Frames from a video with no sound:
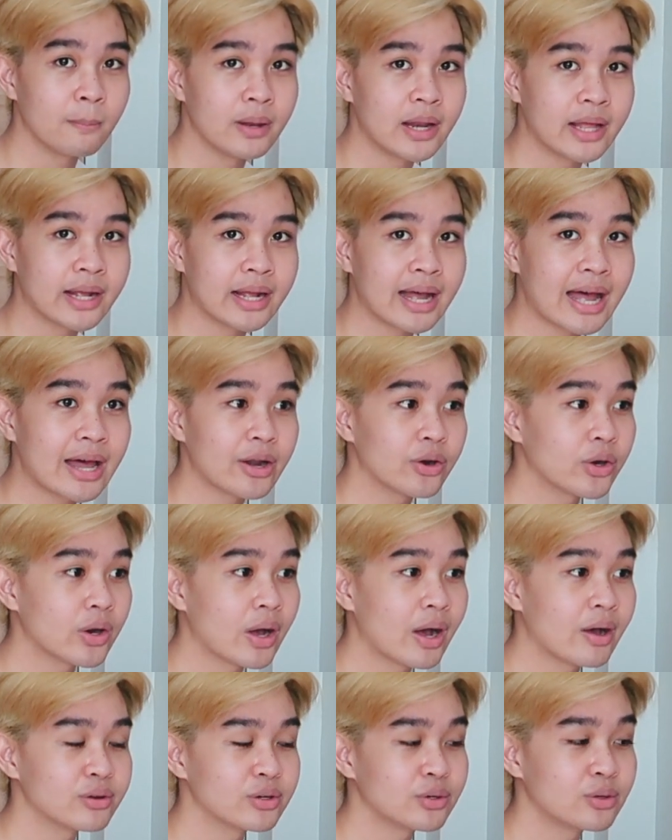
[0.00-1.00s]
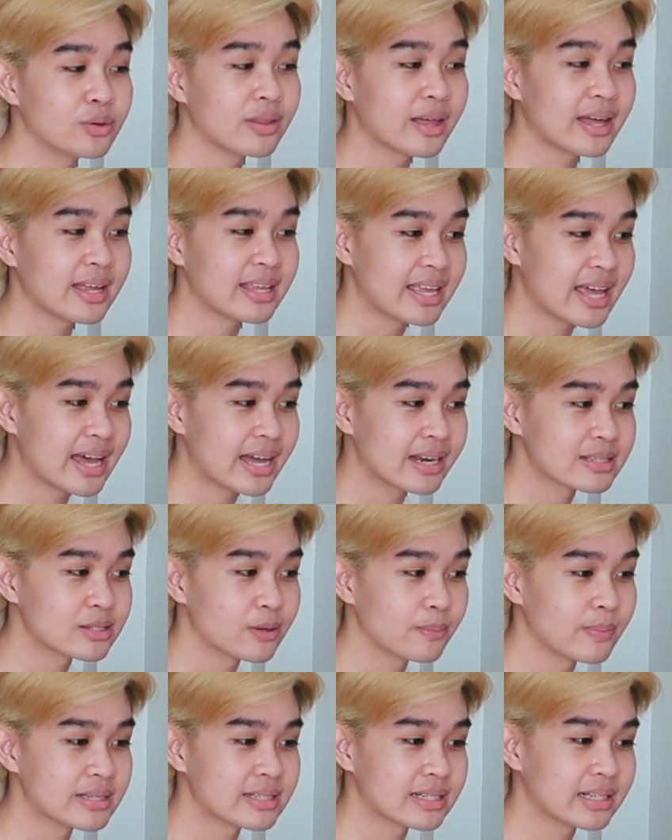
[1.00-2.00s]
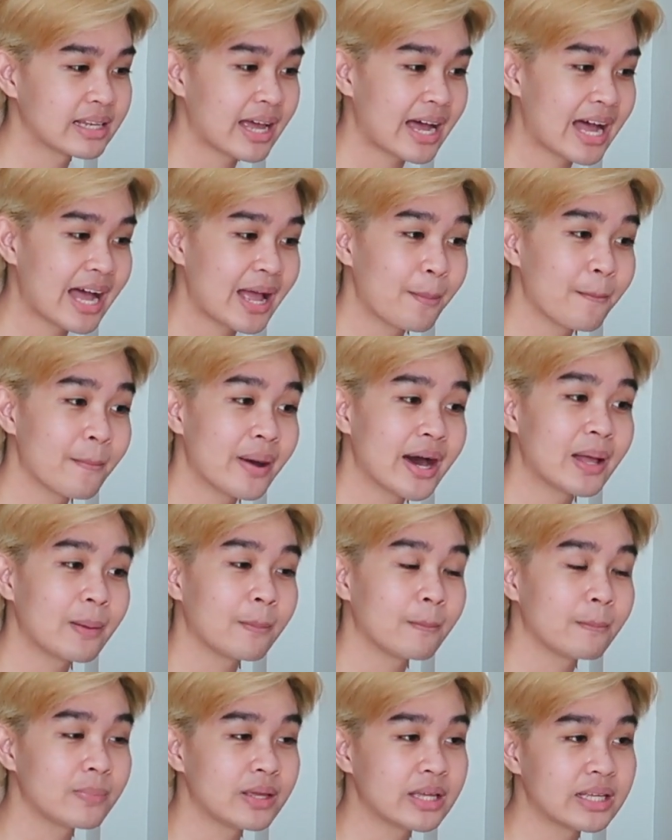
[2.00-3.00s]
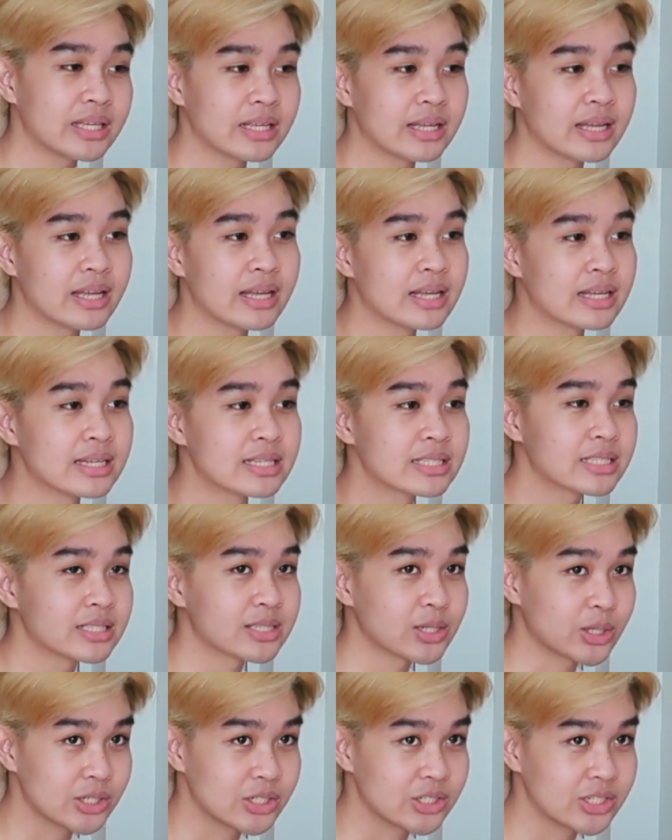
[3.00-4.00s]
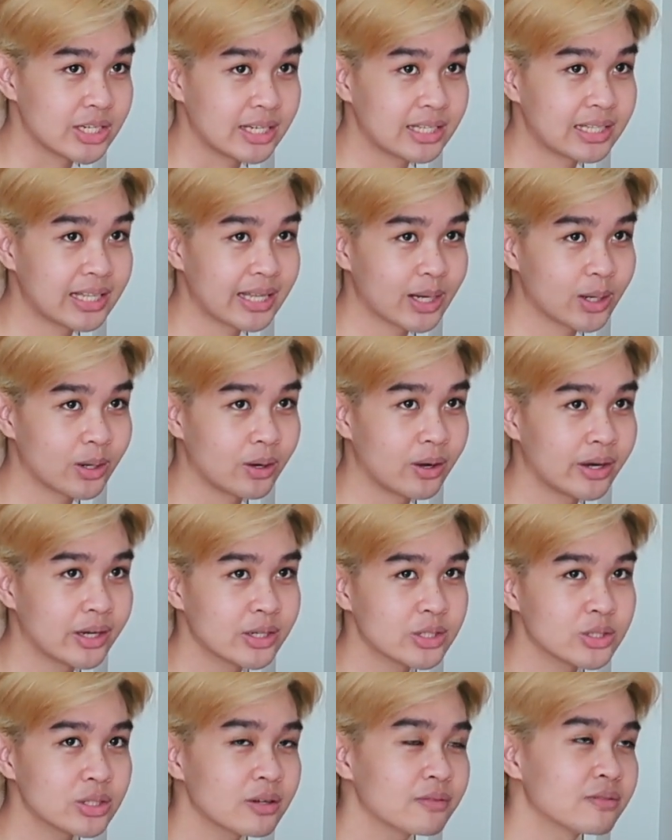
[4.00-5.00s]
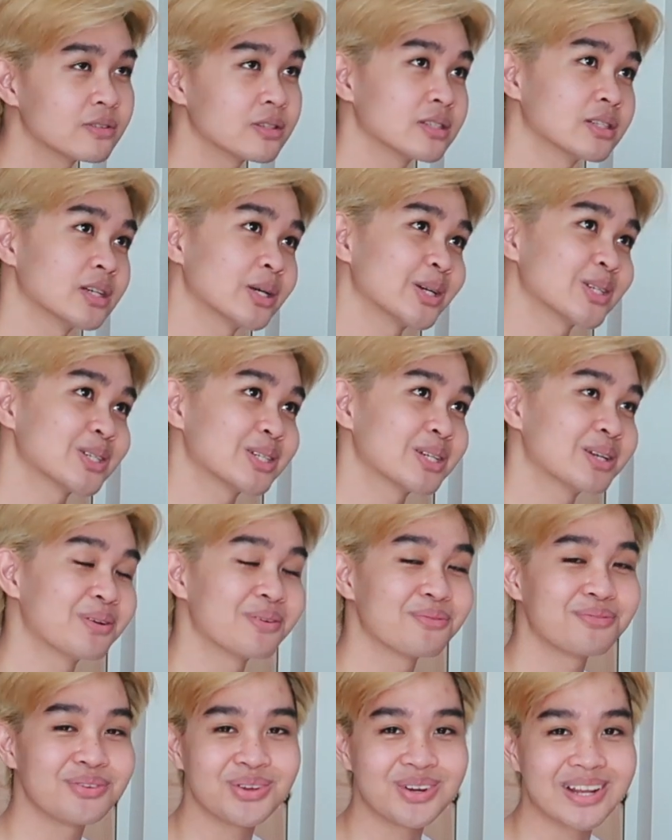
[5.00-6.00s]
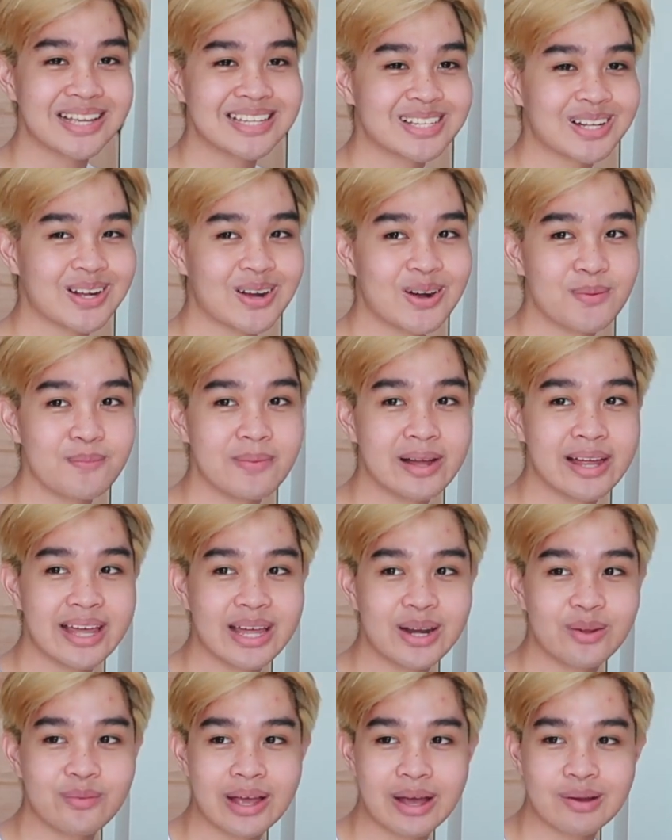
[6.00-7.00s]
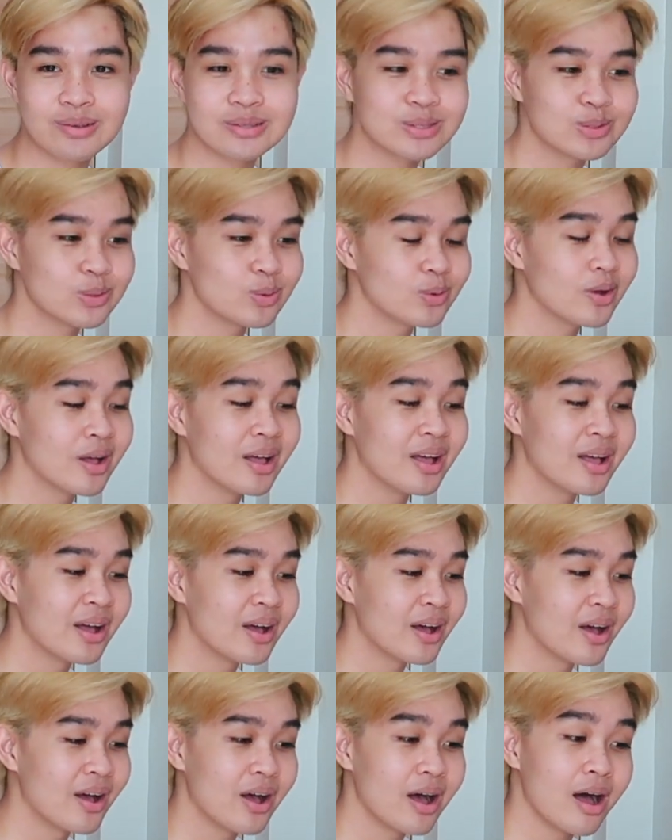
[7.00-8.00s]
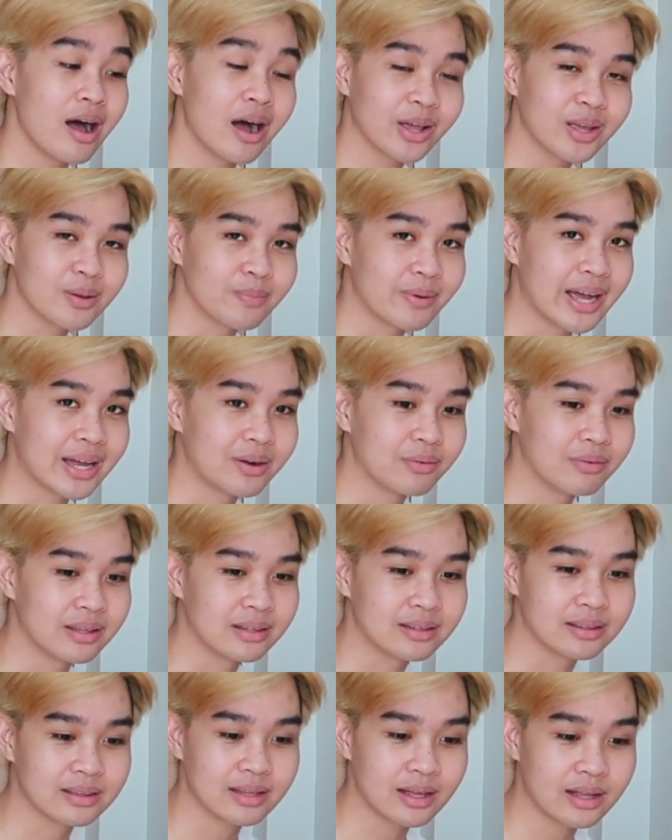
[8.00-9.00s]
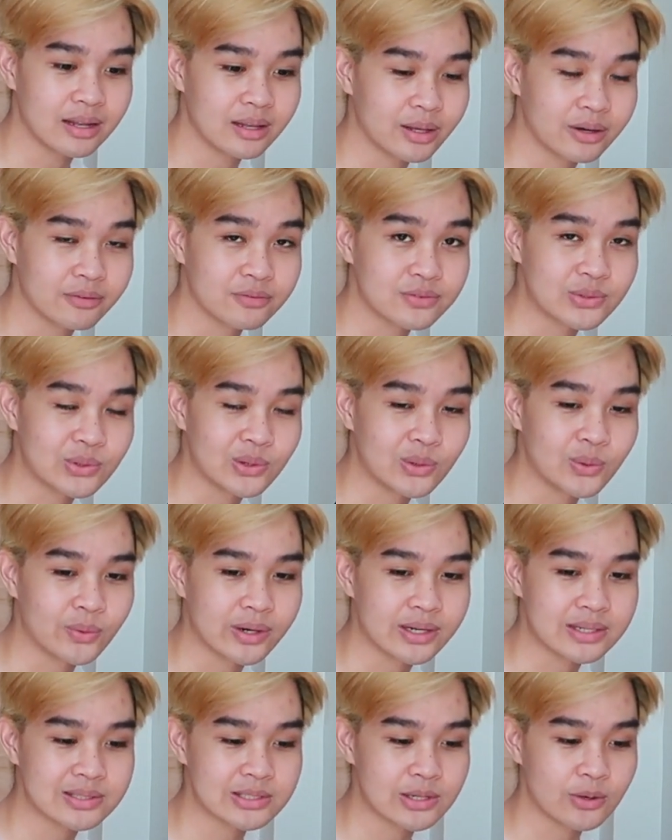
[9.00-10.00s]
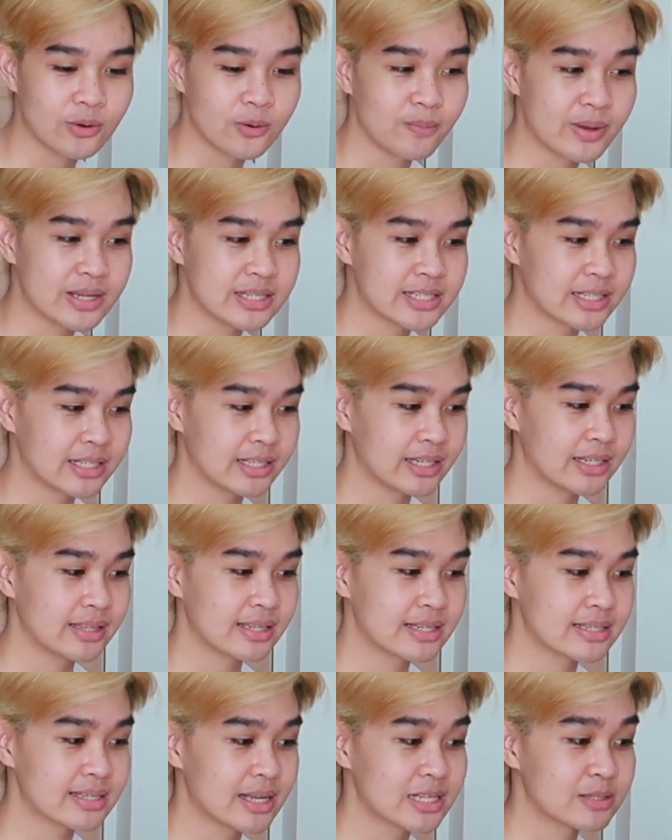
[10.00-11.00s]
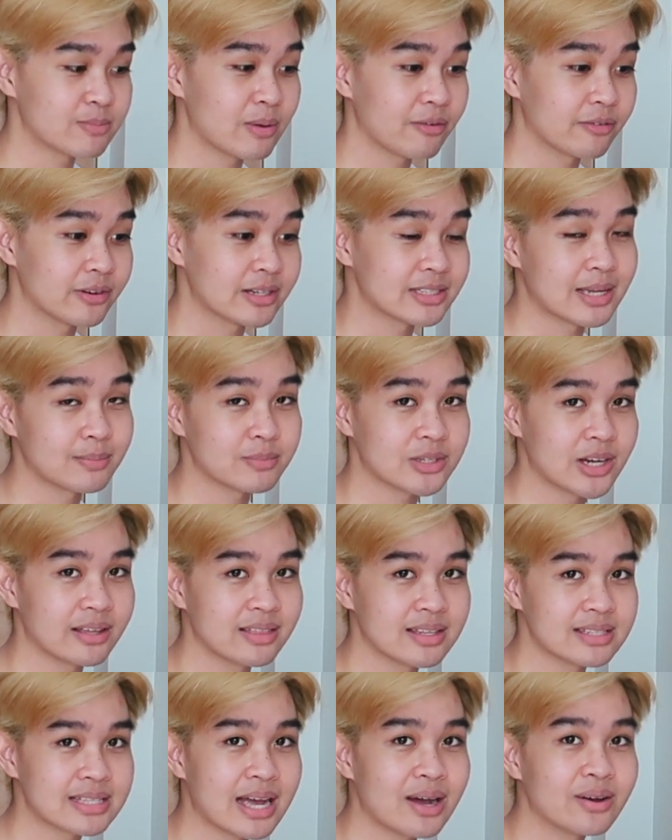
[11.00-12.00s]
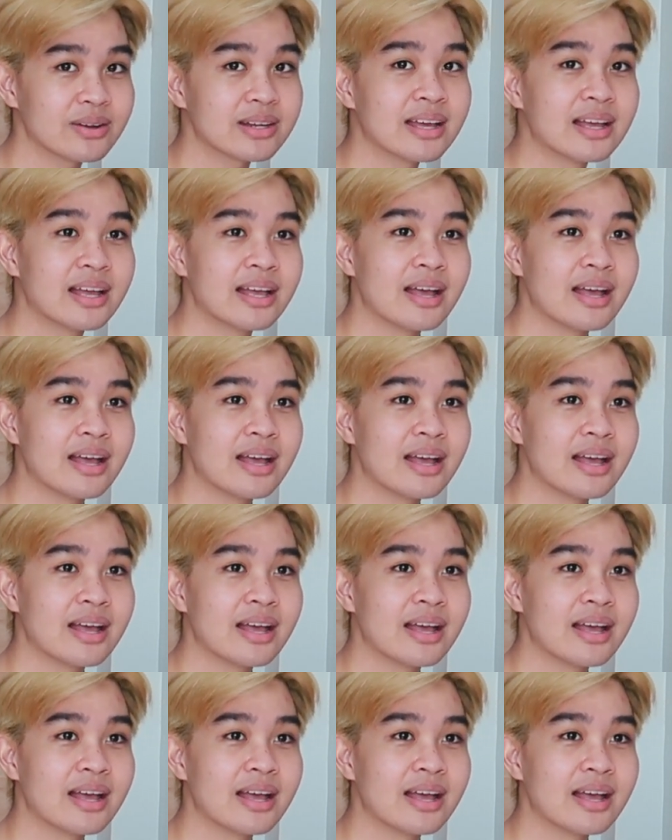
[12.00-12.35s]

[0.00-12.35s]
But like, I don't know how to do that yet. So basically, I might be searching later on. I should have searched a few days ago, but anyway, I was too occupied with a lot of schoolwork. So basically, this is my first time trying this out.